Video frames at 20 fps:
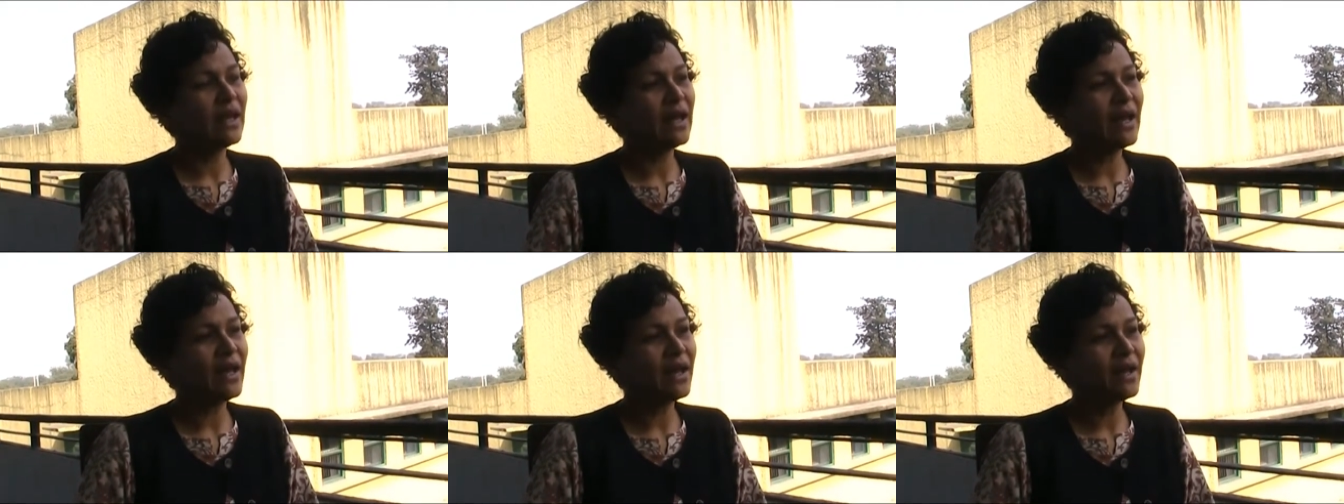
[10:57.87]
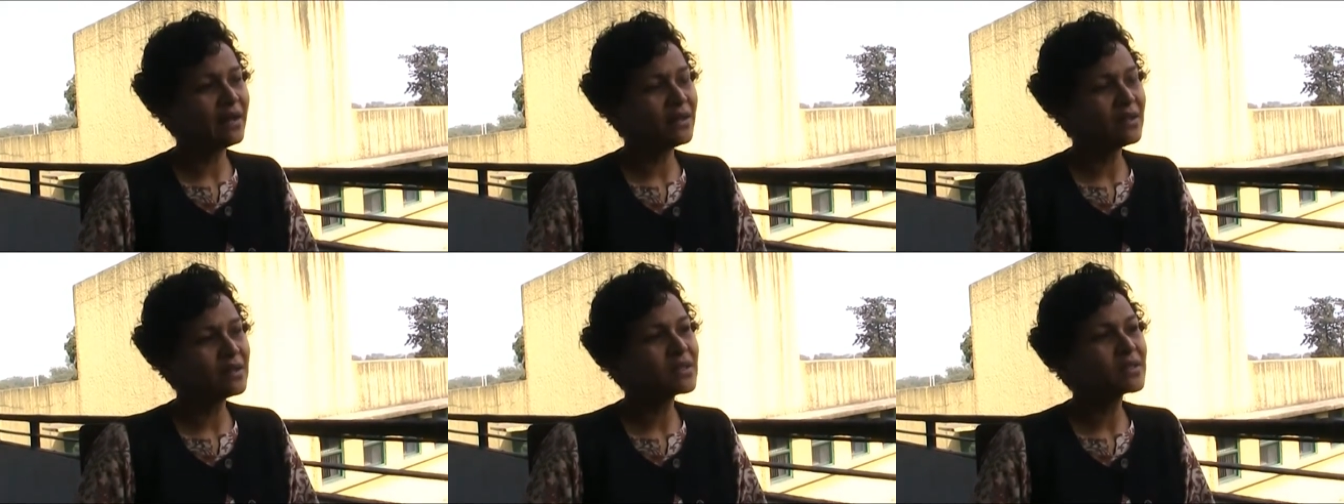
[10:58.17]

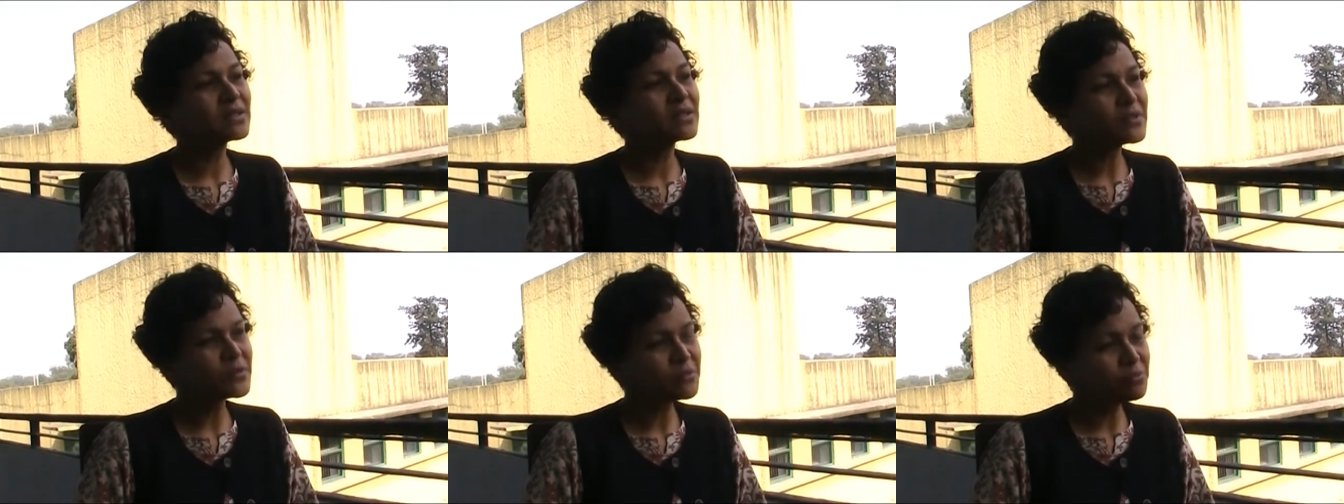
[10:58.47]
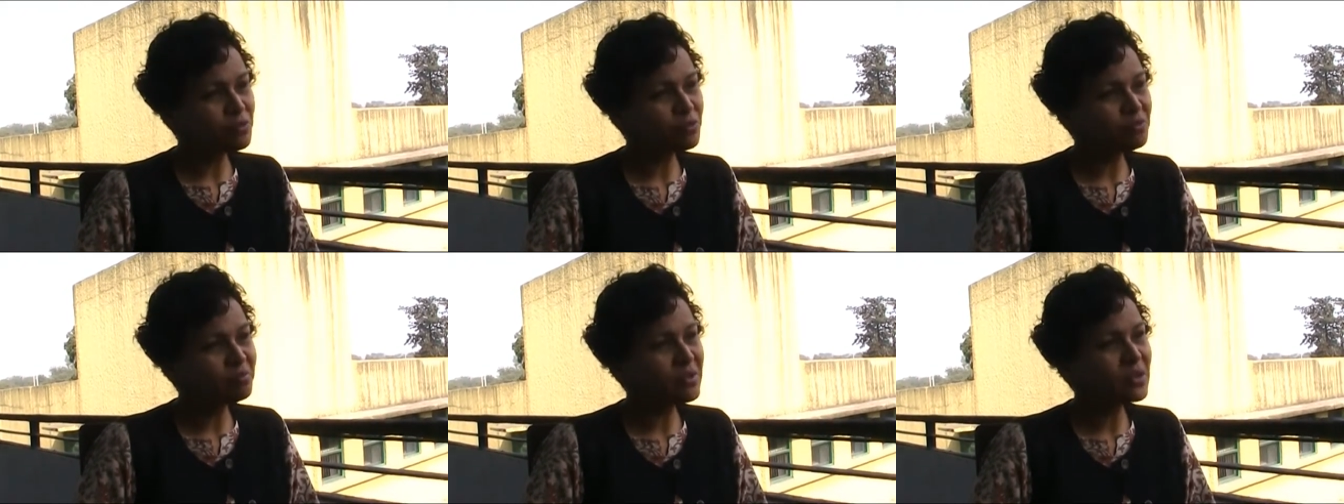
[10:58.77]
And this
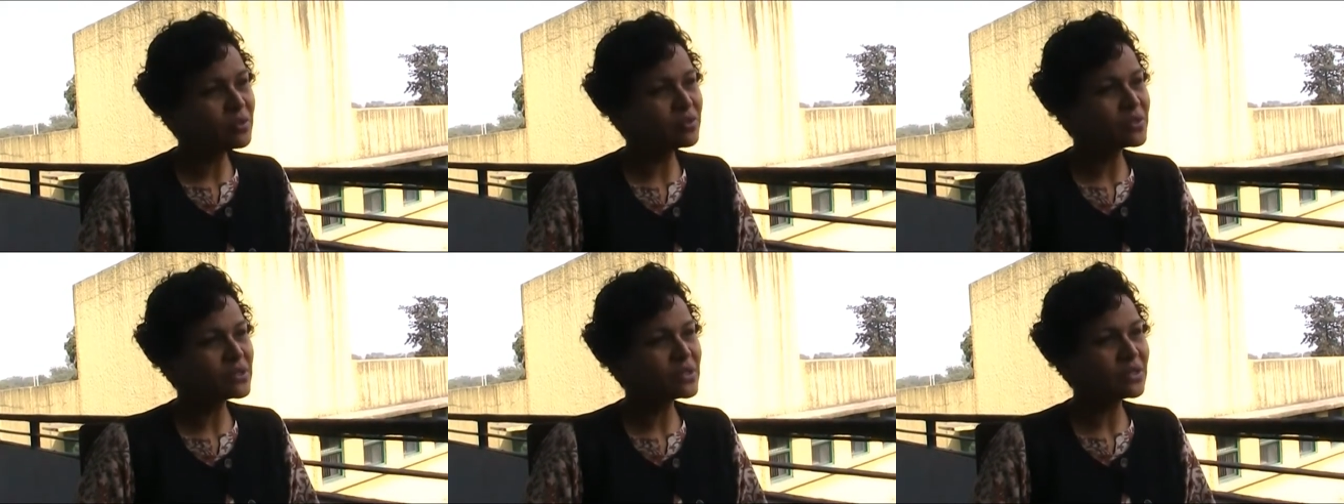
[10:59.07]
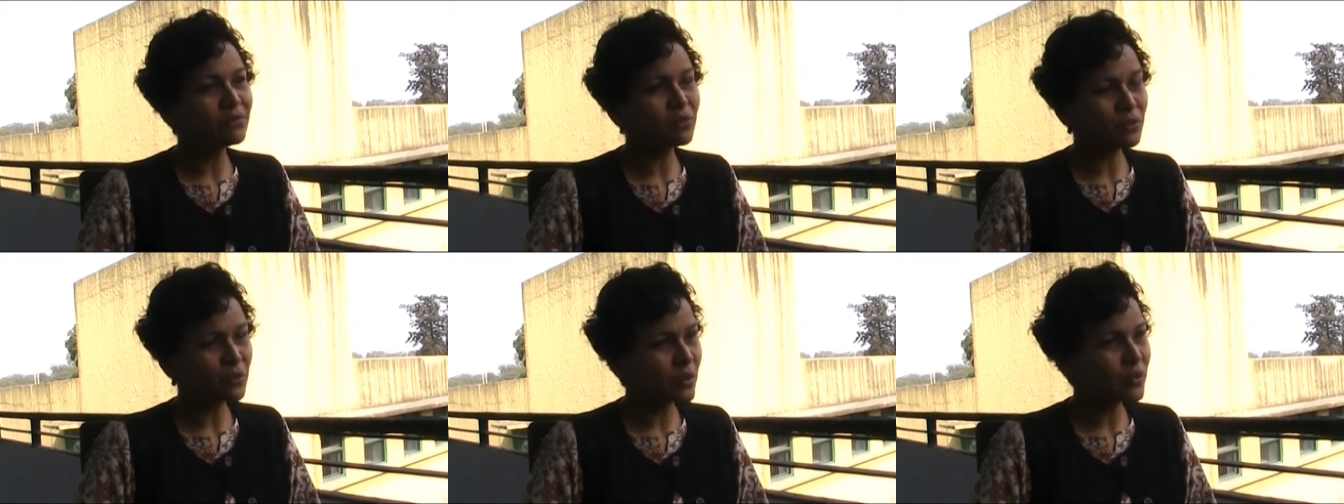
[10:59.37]
movement was
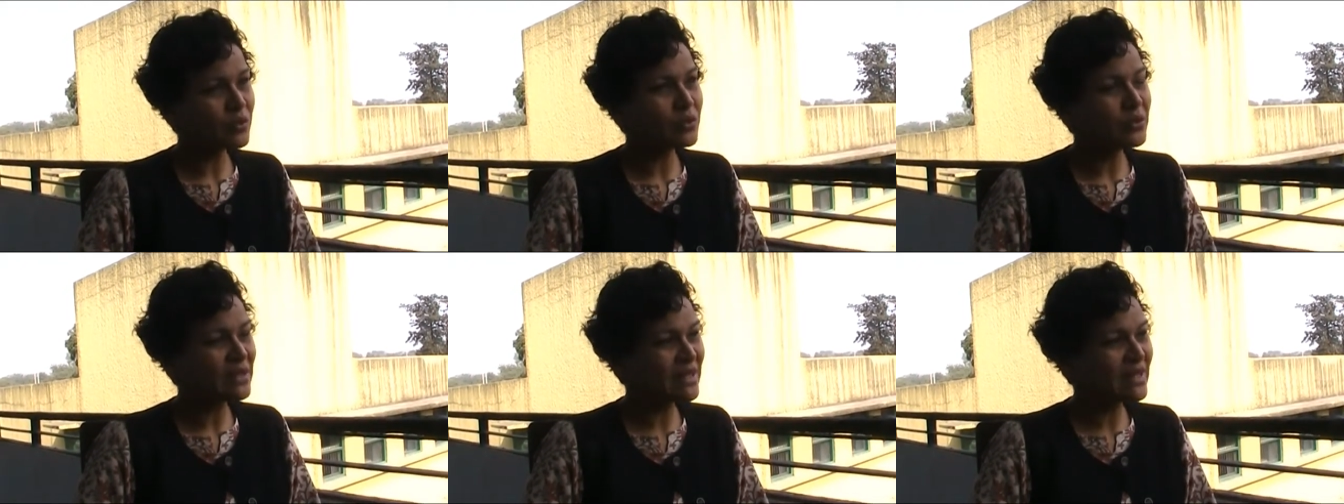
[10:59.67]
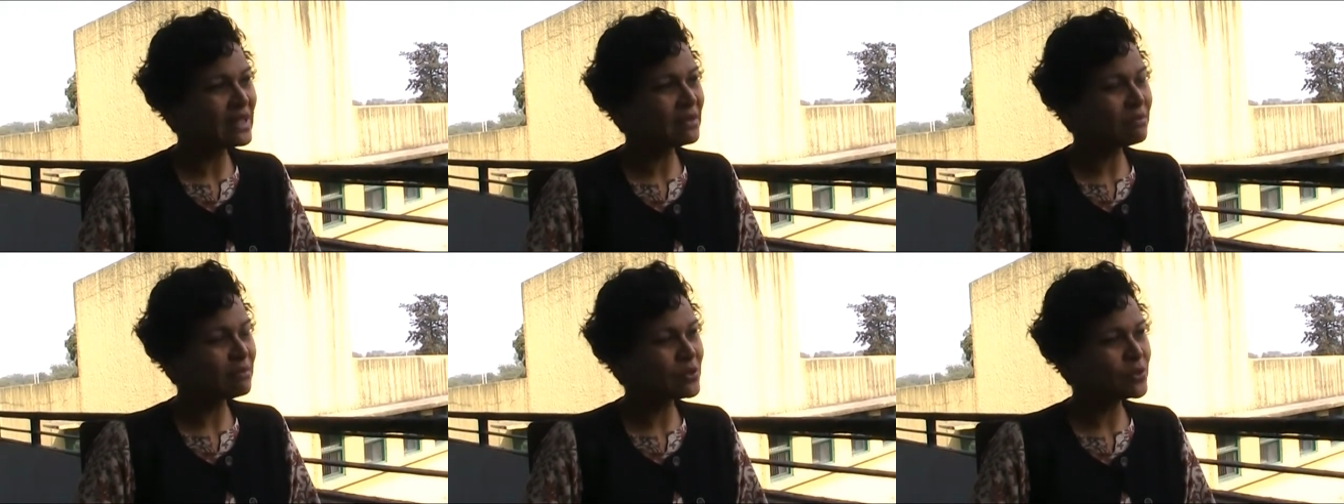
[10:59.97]
therefore not
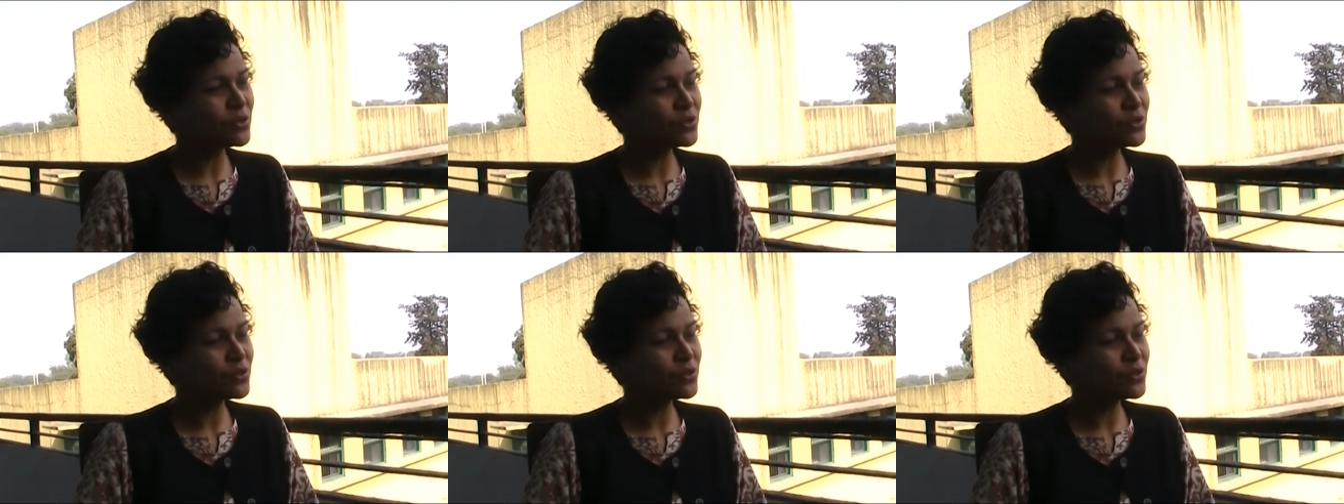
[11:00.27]
only able